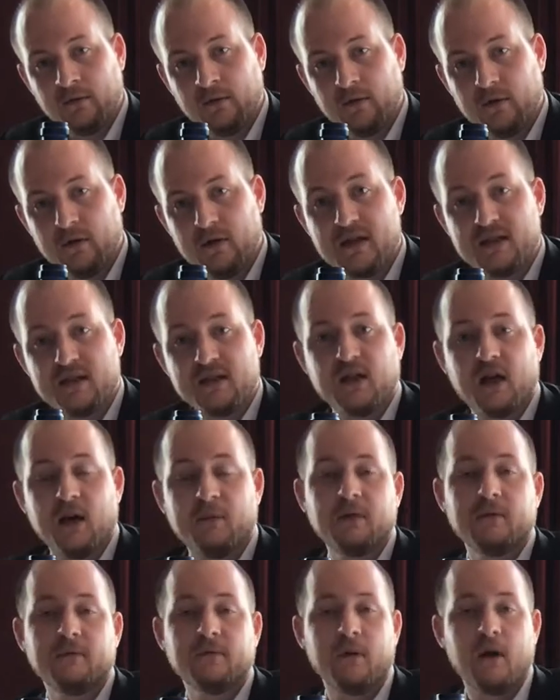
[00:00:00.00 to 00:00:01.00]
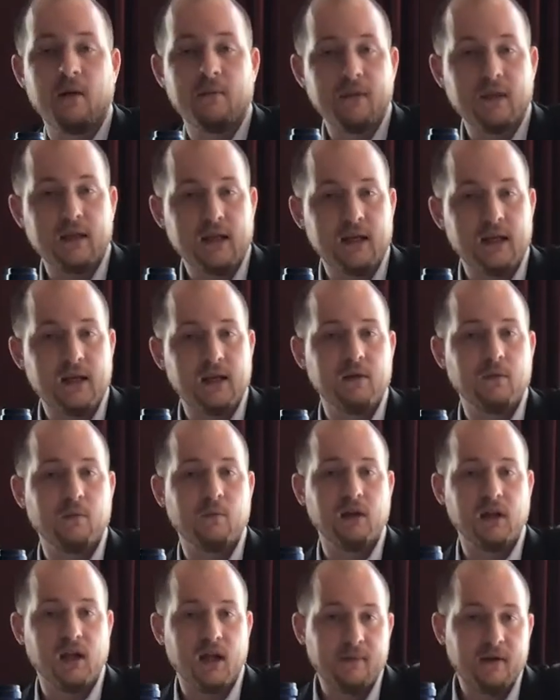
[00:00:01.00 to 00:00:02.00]
This is coming from the
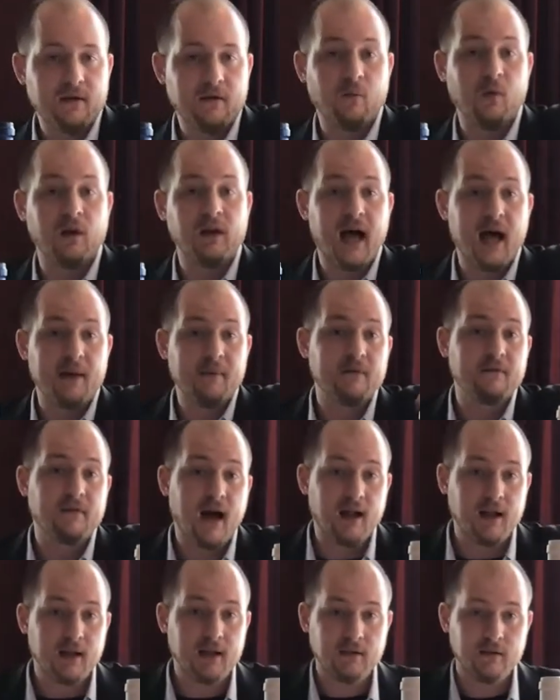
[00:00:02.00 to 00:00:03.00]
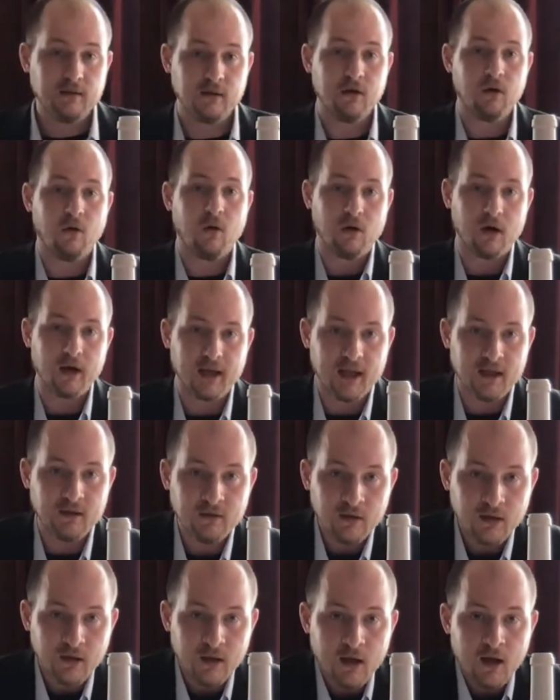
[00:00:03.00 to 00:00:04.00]
Willamette Valley in Oregon.
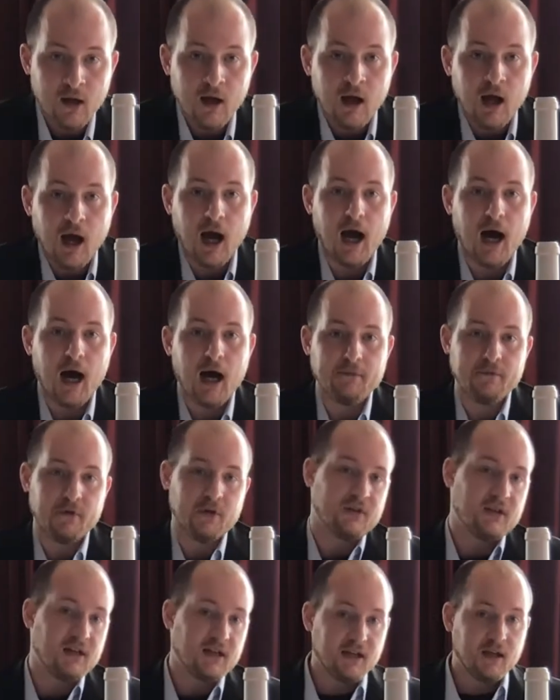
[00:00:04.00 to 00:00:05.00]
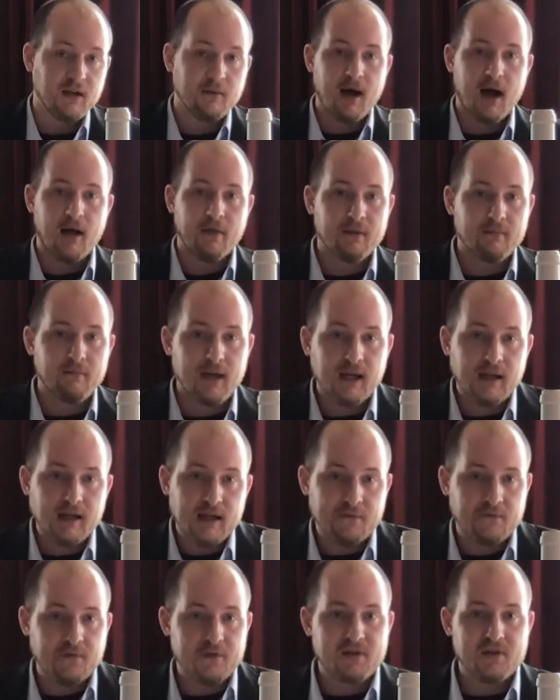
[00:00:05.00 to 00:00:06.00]
If you're thinking about the main
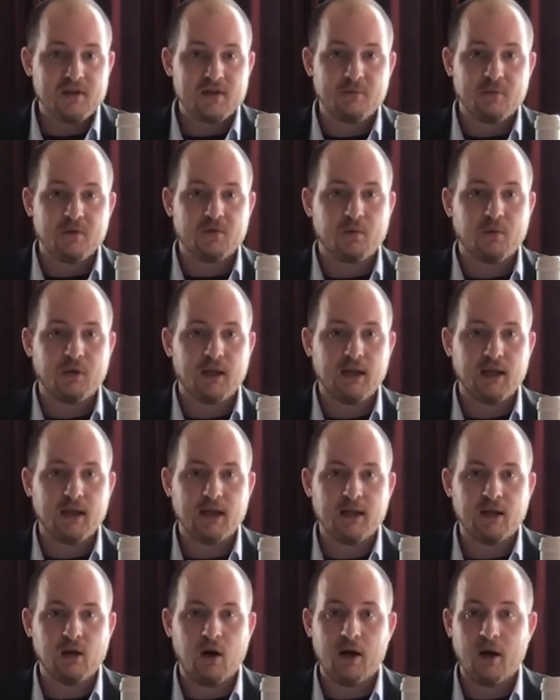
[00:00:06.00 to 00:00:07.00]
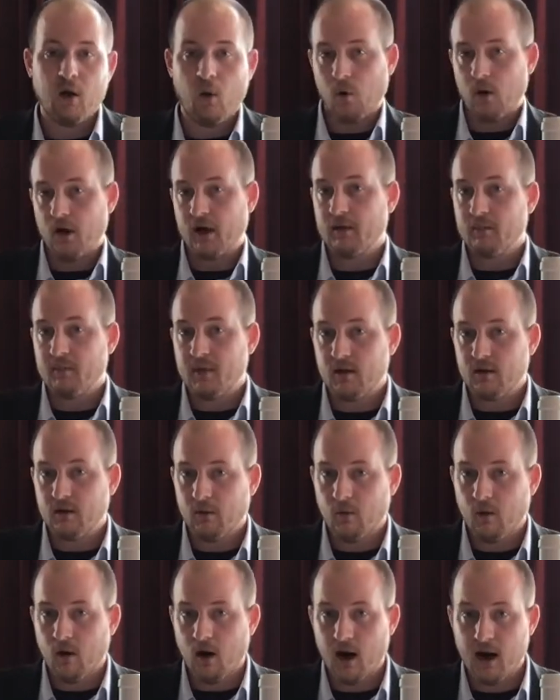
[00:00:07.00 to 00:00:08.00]
differences between an Oregon Pinot
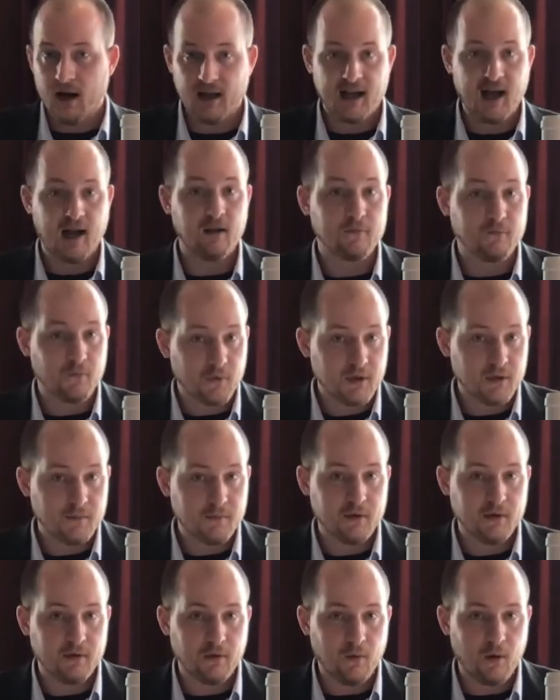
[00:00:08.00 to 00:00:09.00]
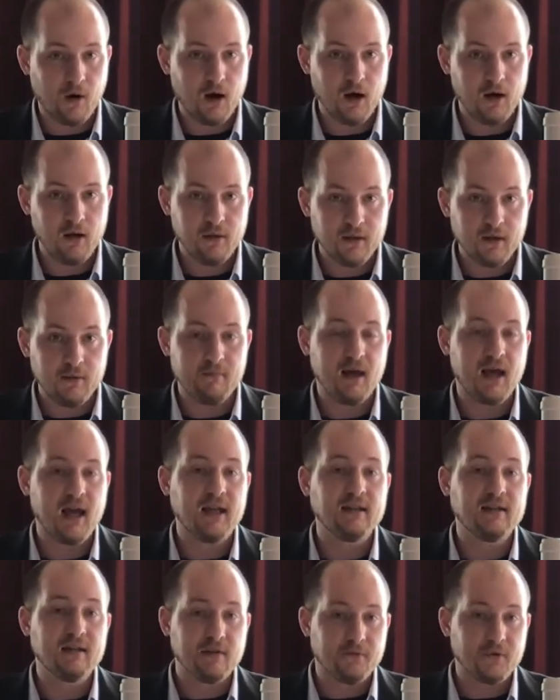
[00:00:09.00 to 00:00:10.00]
Noir and a California Pinot Noir, the
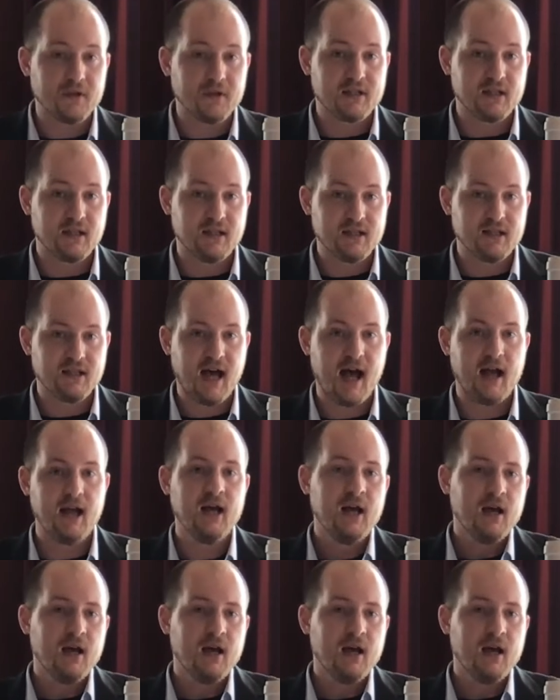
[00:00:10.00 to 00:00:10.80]
main difference is that